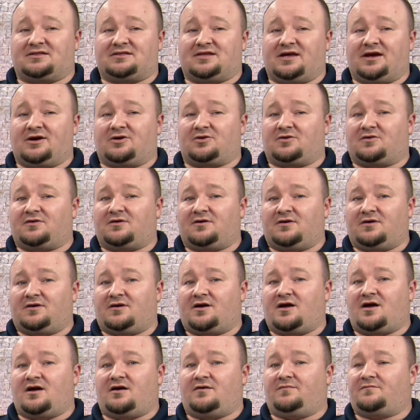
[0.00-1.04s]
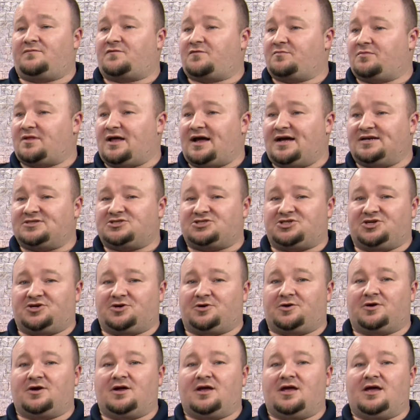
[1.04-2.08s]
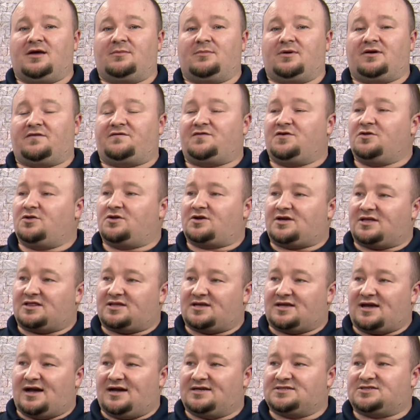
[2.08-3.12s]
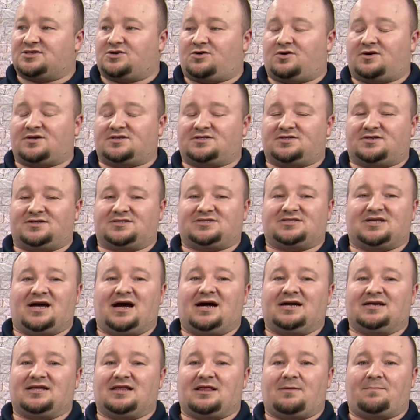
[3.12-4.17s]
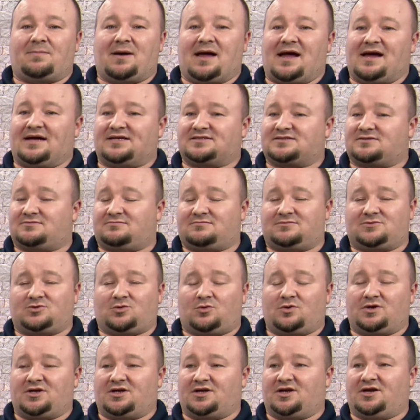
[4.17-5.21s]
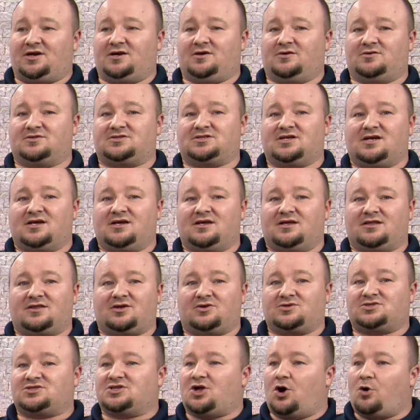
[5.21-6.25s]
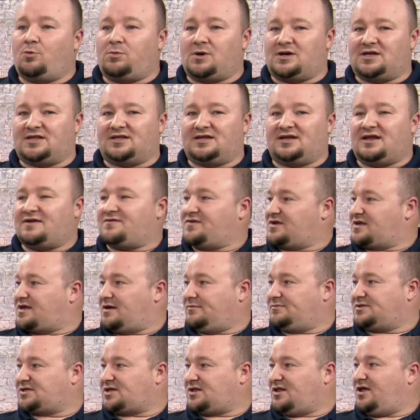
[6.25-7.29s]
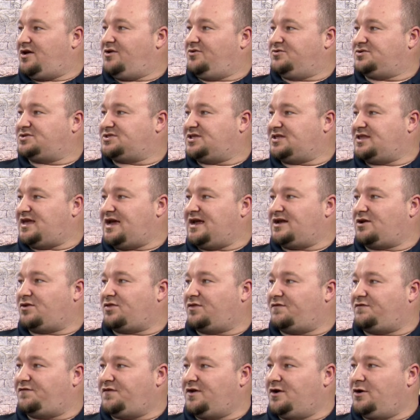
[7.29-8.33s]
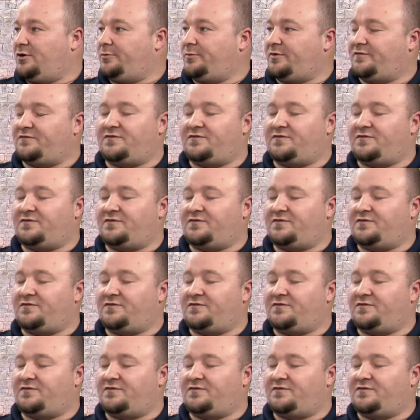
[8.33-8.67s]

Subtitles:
there from last year, but if you look at the guys that Arkansas signed in the past 20 years, there's nobody that even comes close to that on the film